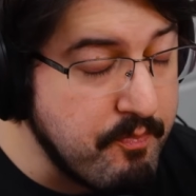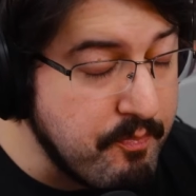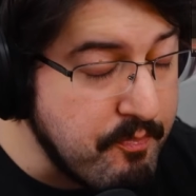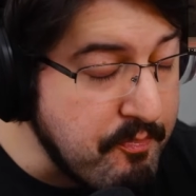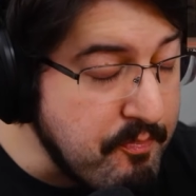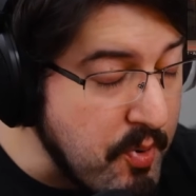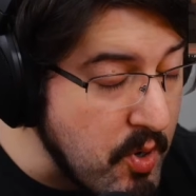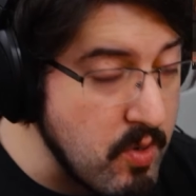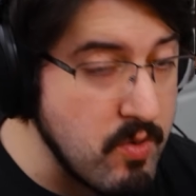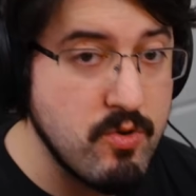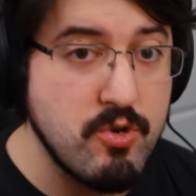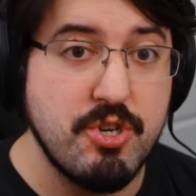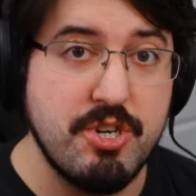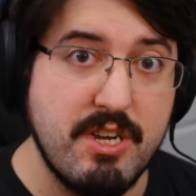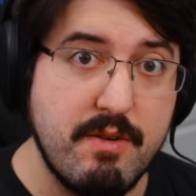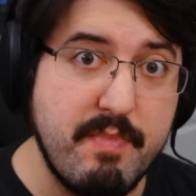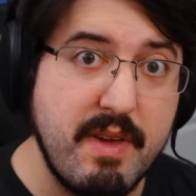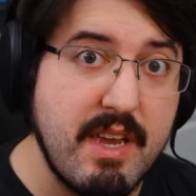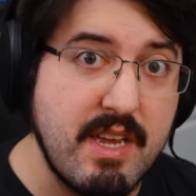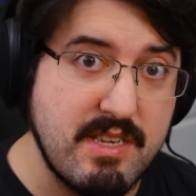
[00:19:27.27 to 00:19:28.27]

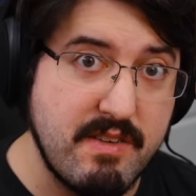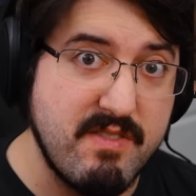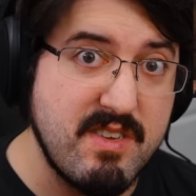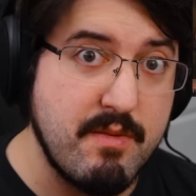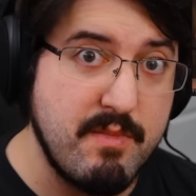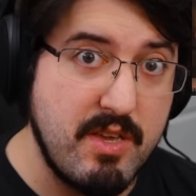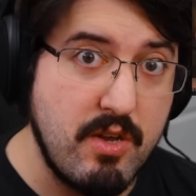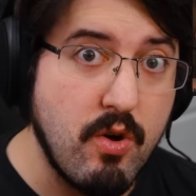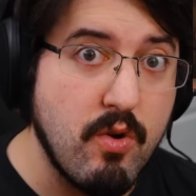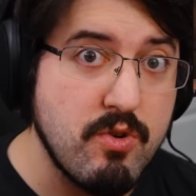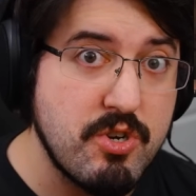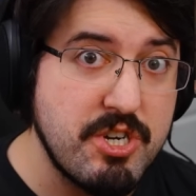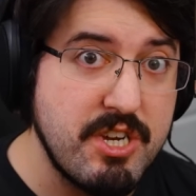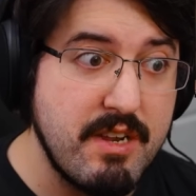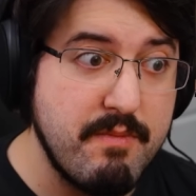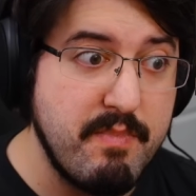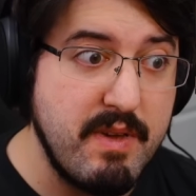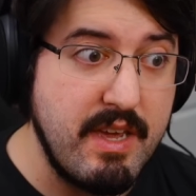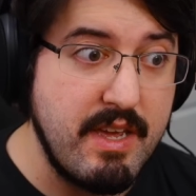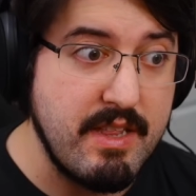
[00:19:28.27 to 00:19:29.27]
bullshit because of some of the old
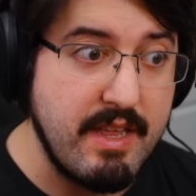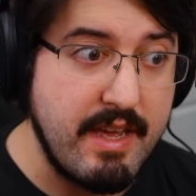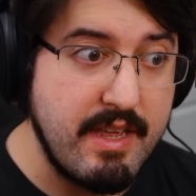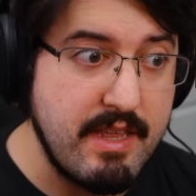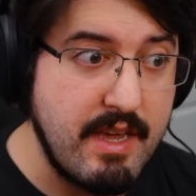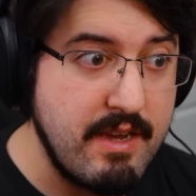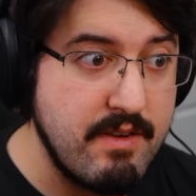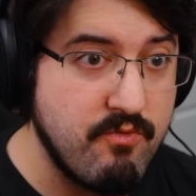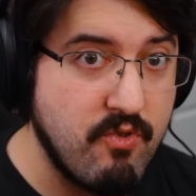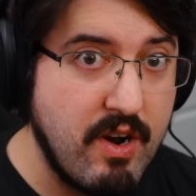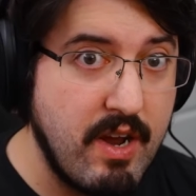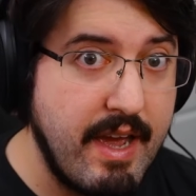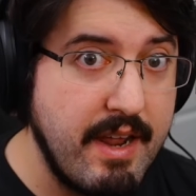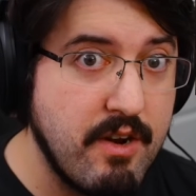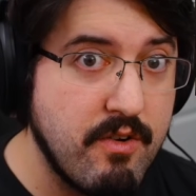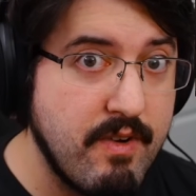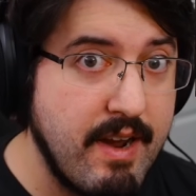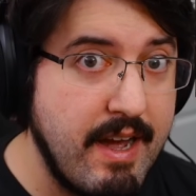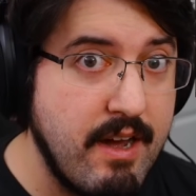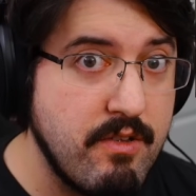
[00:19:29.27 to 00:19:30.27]
shit being like they ran
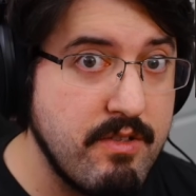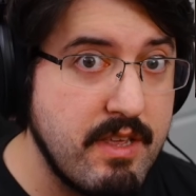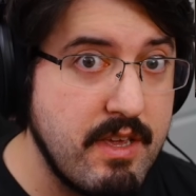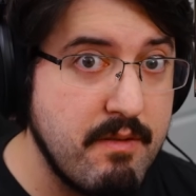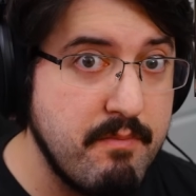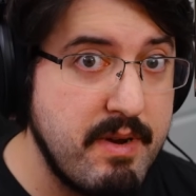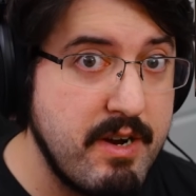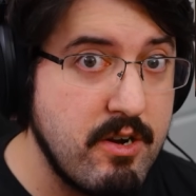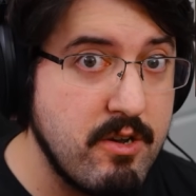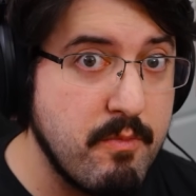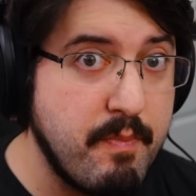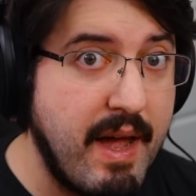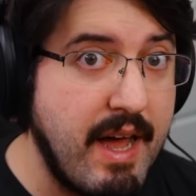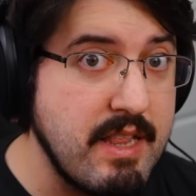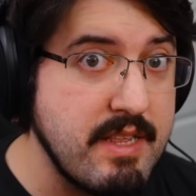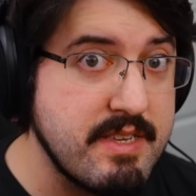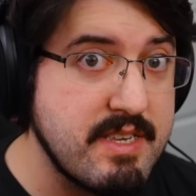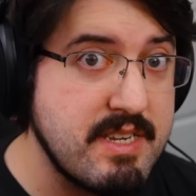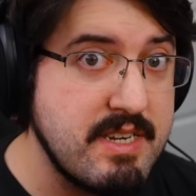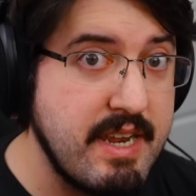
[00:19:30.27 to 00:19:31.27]
around the Imperial
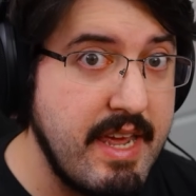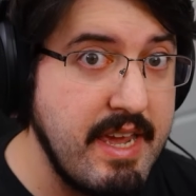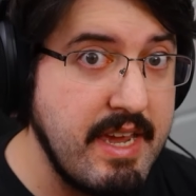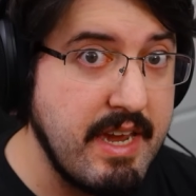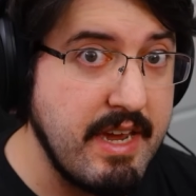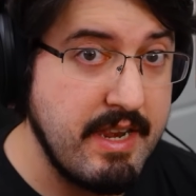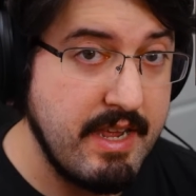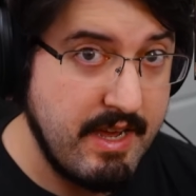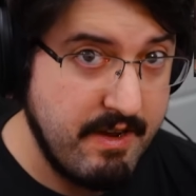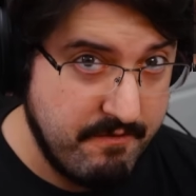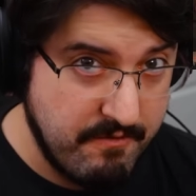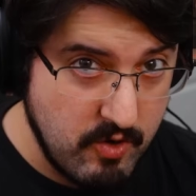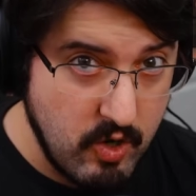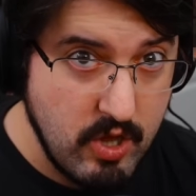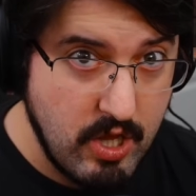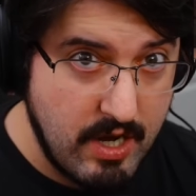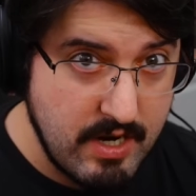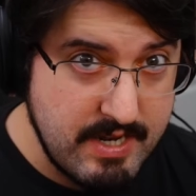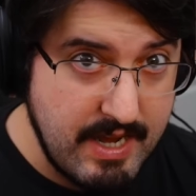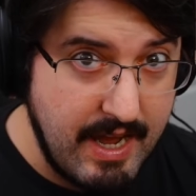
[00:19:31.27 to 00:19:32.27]
Palace naked for a
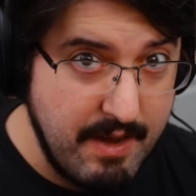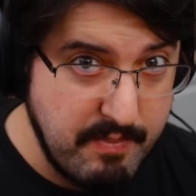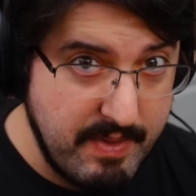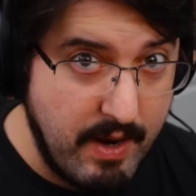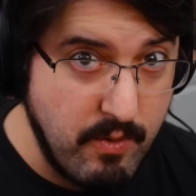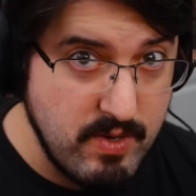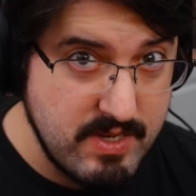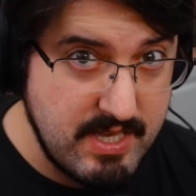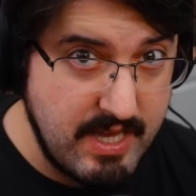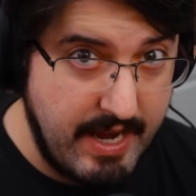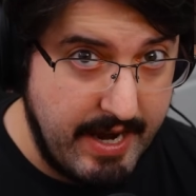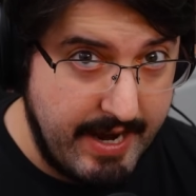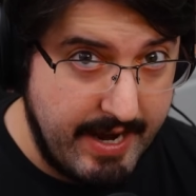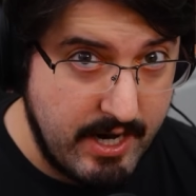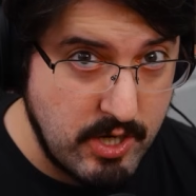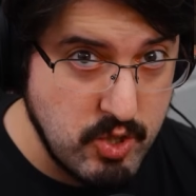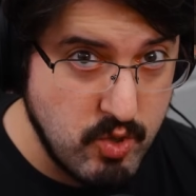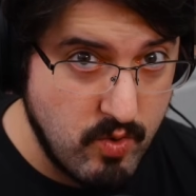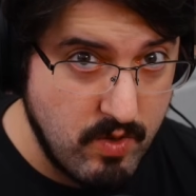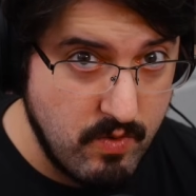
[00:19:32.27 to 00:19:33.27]
long time. That was the
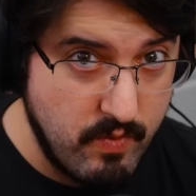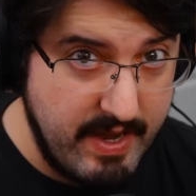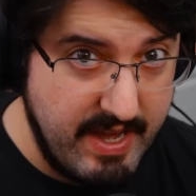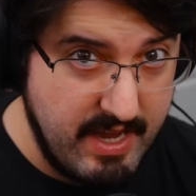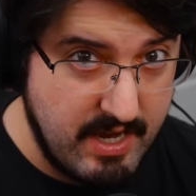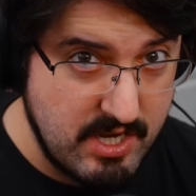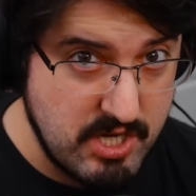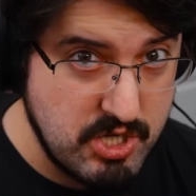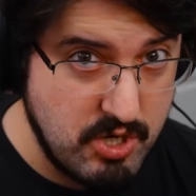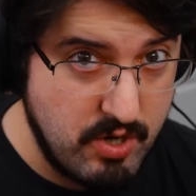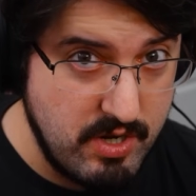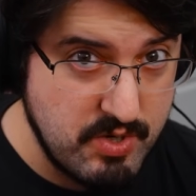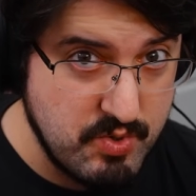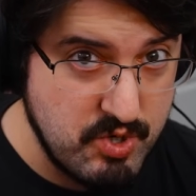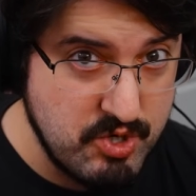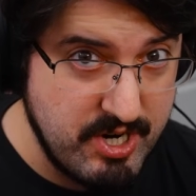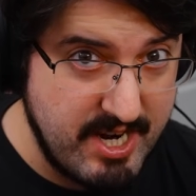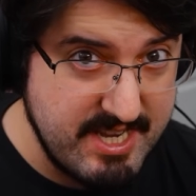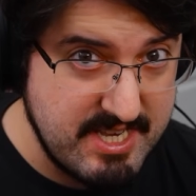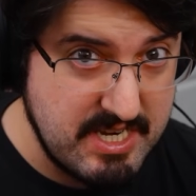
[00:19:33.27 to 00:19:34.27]
actual way Custodes were
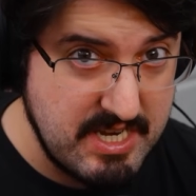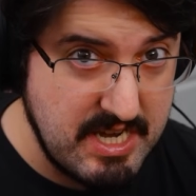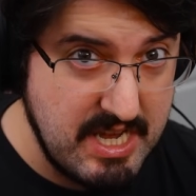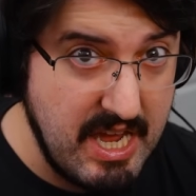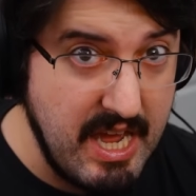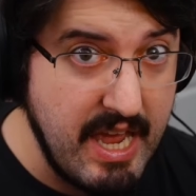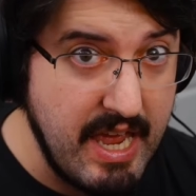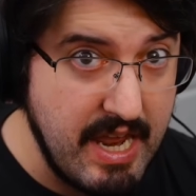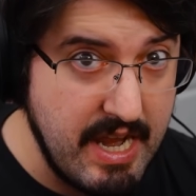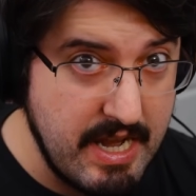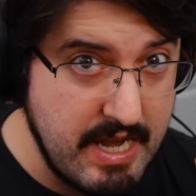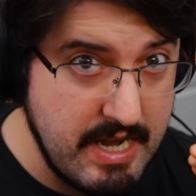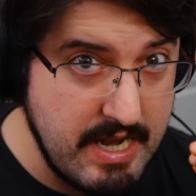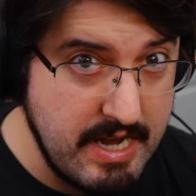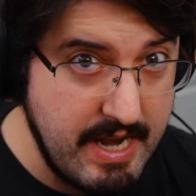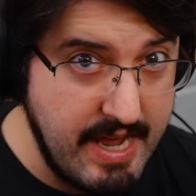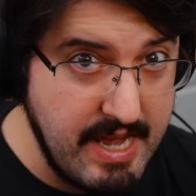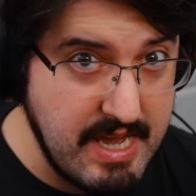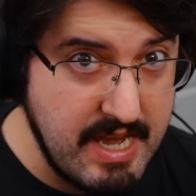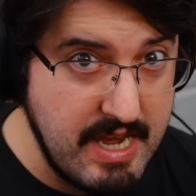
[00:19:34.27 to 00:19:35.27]
dressed.
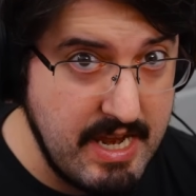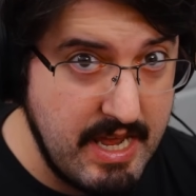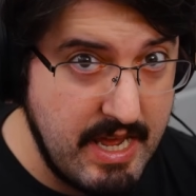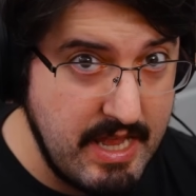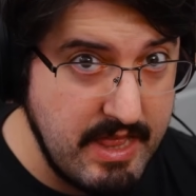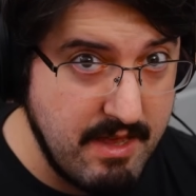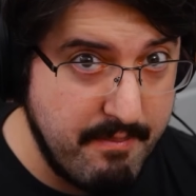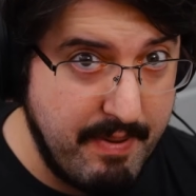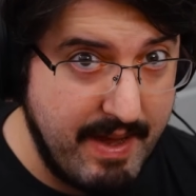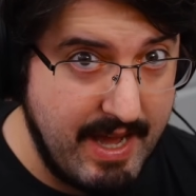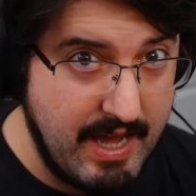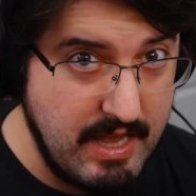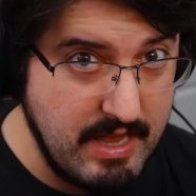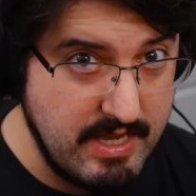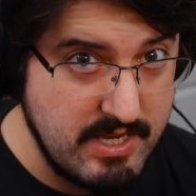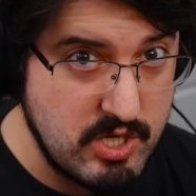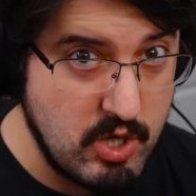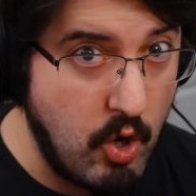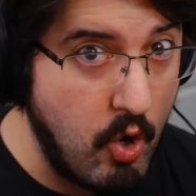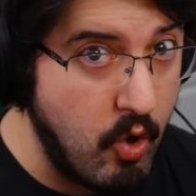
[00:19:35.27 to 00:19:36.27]
Naked in the
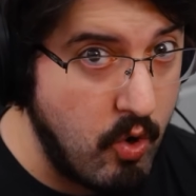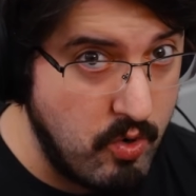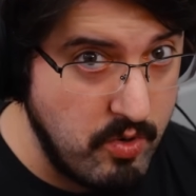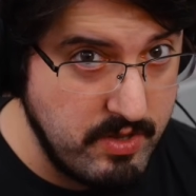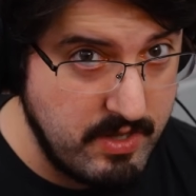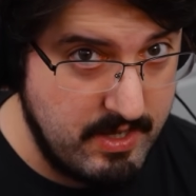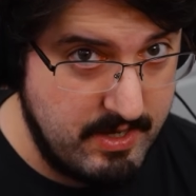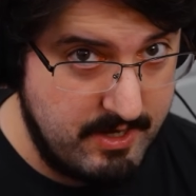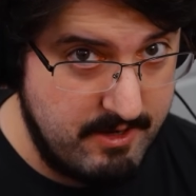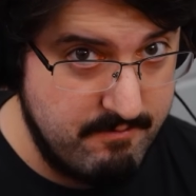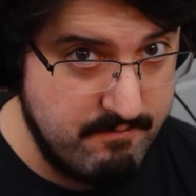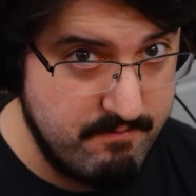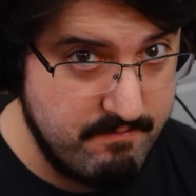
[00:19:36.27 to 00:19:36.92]
palace only.